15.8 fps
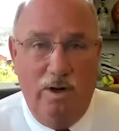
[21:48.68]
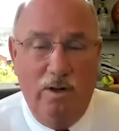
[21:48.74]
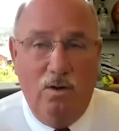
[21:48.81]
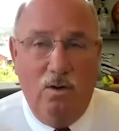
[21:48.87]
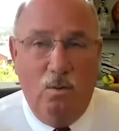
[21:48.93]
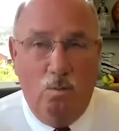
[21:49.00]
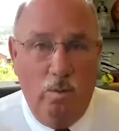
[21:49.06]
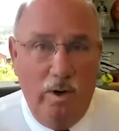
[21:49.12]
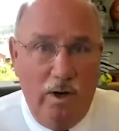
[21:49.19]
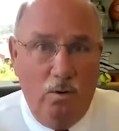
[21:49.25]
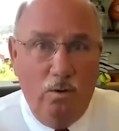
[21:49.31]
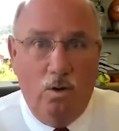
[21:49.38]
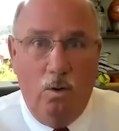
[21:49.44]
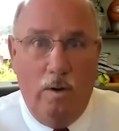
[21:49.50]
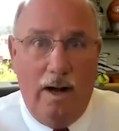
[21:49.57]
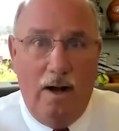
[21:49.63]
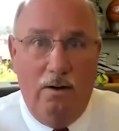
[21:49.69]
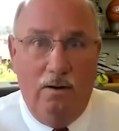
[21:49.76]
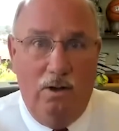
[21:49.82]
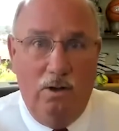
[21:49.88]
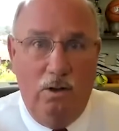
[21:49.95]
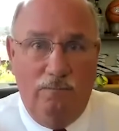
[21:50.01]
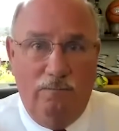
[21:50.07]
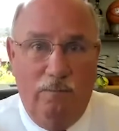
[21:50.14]
we don't go out and
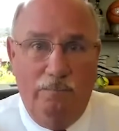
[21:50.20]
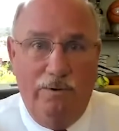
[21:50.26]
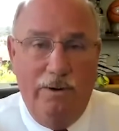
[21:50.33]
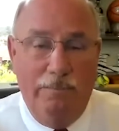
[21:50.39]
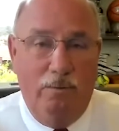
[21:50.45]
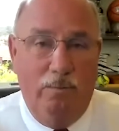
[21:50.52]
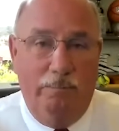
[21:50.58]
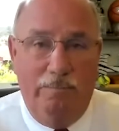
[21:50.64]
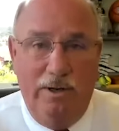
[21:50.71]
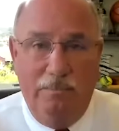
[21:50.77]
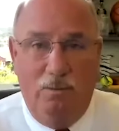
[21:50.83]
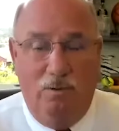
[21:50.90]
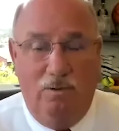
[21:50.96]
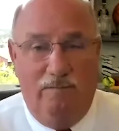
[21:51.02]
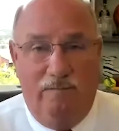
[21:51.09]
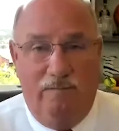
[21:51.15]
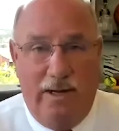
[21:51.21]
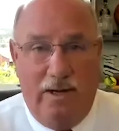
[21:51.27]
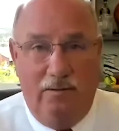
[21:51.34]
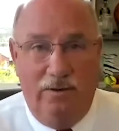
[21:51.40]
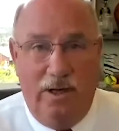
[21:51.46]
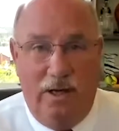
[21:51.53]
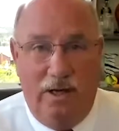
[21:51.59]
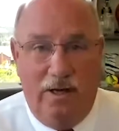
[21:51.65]
look for people. People have
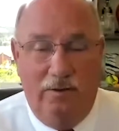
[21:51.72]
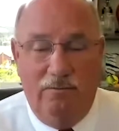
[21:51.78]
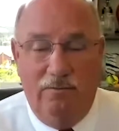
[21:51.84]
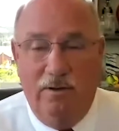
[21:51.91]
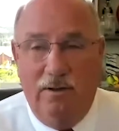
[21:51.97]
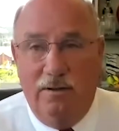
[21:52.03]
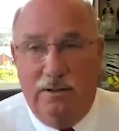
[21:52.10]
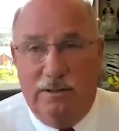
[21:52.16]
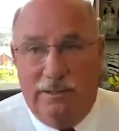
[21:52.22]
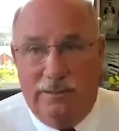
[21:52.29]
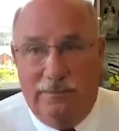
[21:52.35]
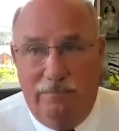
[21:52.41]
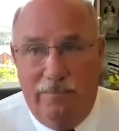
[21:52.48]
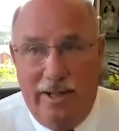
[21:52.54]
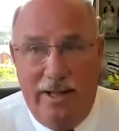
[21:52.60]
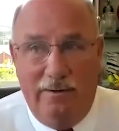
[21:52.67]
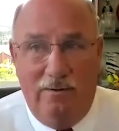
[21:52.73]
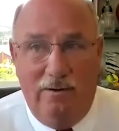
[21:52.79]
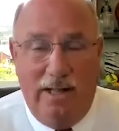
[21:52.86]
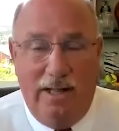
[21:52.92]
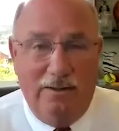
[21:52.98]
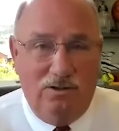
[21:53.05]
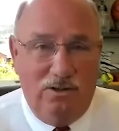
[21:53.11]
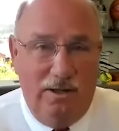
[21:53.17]
found us.
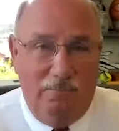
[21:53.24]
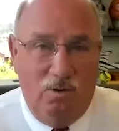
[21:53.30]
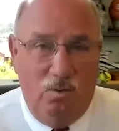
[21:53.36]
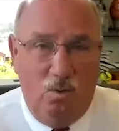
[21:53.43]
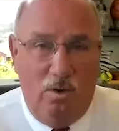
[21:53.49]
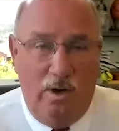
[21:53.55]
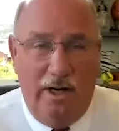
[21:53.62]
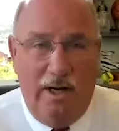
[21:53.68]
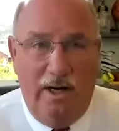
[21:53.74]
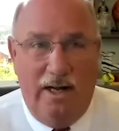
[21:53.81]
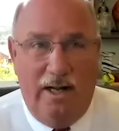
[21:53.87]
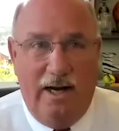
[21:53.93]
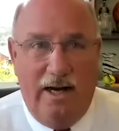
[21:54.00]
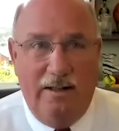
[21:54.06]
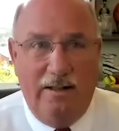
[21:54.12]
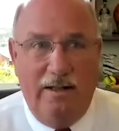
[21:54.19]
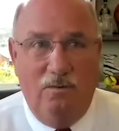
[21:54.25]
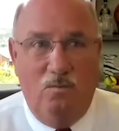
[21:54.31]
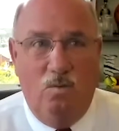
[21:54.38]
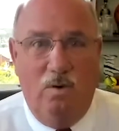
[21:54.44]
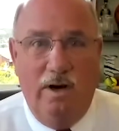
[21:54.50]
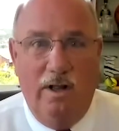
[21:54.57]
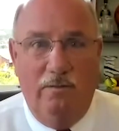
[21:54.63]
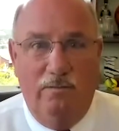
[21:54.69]
That's number one. And I think
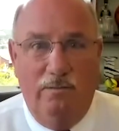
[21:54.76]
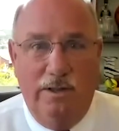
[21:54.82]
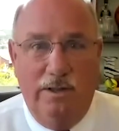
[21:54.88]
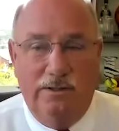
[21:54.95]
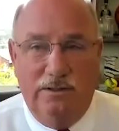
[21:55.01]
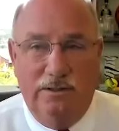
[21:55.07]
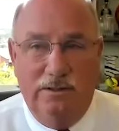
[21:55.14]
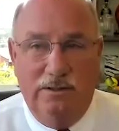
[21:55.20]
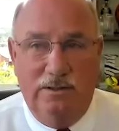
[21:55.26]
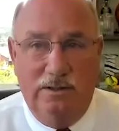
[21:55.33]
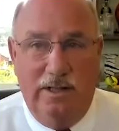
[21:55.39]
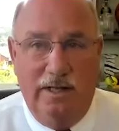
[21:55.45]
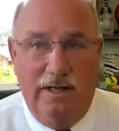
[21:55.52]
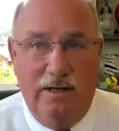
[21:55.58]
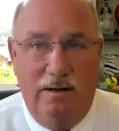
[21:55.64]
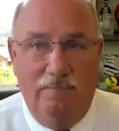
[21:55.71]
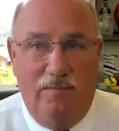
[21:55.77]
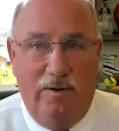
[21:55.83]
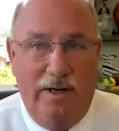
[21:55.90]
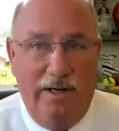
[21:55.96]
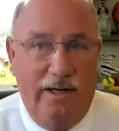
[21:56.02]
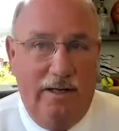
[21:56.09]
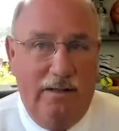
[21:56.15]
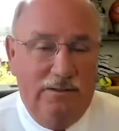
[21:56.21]
one of the reasons they come find
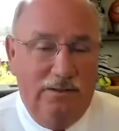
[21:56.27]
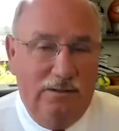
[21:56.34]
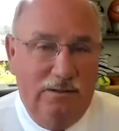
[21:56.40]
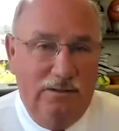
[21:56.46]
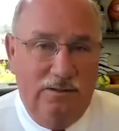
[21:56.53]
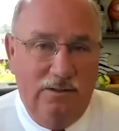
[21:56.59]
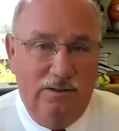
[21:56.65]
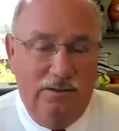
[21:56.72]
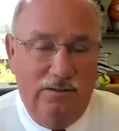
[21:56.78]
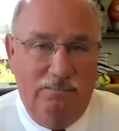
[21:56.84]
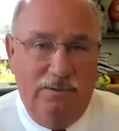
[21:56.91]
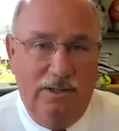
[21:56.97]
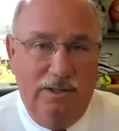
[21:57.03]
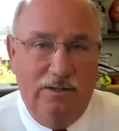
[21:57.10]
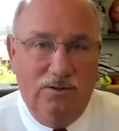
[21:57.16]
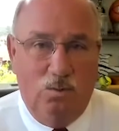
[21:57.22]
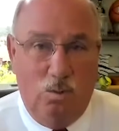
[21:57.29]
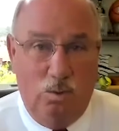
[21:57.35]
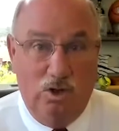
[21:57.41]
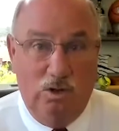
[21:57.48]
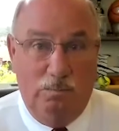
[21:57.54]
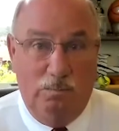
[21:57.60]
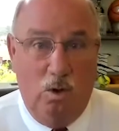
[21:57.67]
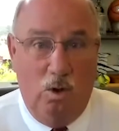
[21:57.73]
us is because we're
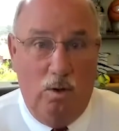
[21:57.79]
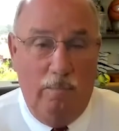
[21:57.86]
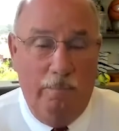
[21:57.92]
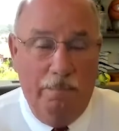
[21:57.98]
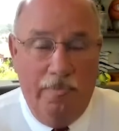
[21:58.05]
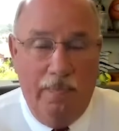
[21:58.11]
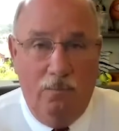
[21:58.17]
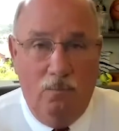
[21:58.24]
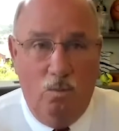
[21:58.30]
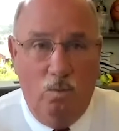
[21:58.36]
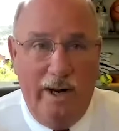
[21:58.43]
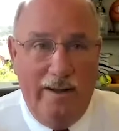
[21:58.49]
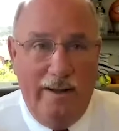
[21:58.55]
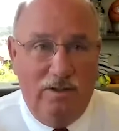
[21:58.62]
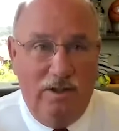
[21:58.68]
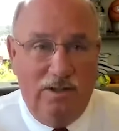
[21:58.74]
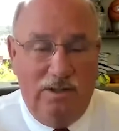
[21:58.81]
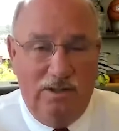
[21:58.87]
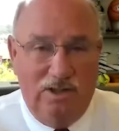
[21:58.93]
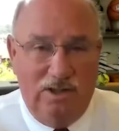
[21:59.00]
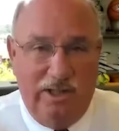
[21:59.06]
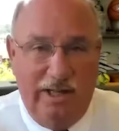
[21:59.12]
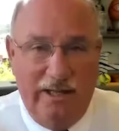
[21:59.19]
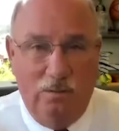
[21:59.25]
small. We have to
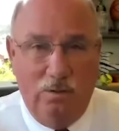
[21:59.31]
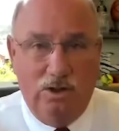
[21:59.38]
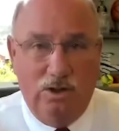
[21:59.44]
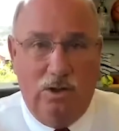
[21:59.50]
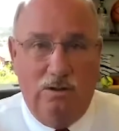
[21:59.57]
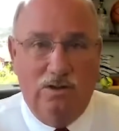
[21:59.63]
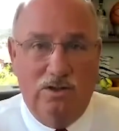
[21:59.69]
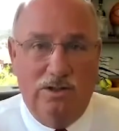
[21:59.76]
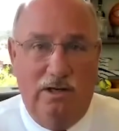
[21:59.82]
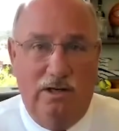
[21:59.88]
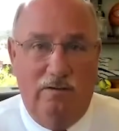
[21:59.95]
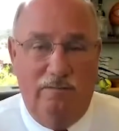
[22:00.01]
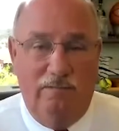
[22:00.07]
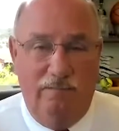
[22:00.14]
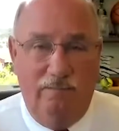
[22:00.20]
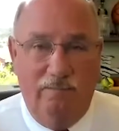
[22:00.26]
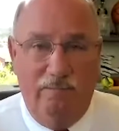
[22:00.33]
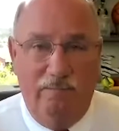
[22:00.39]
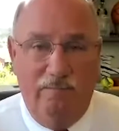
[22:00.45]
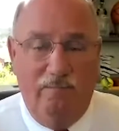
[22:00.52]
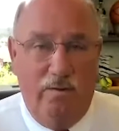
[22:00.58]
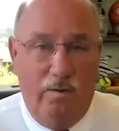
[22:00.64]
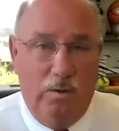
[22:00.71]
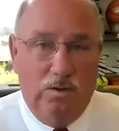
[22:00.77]
distinguish ourselves
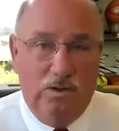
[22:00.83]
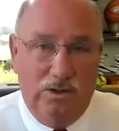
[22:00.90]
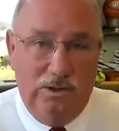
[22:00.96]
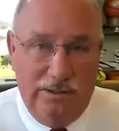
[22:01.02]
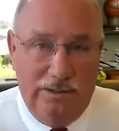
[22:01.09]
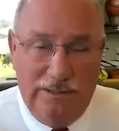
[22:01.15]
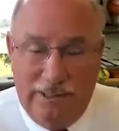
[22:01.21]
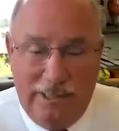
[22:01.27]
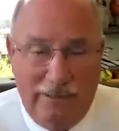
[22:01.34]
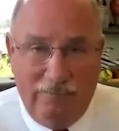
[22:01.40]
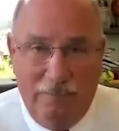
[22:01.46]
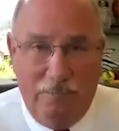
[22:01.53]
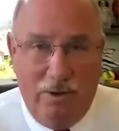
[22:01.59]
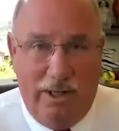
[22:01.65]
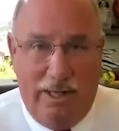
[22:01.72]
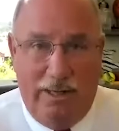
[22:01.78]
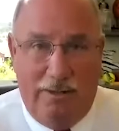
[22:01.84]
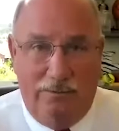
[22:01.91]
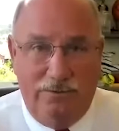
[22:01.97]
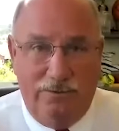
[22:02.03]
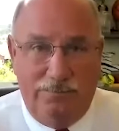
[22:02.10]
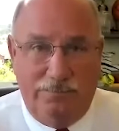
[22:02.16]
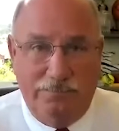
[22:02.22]
versus everybody else.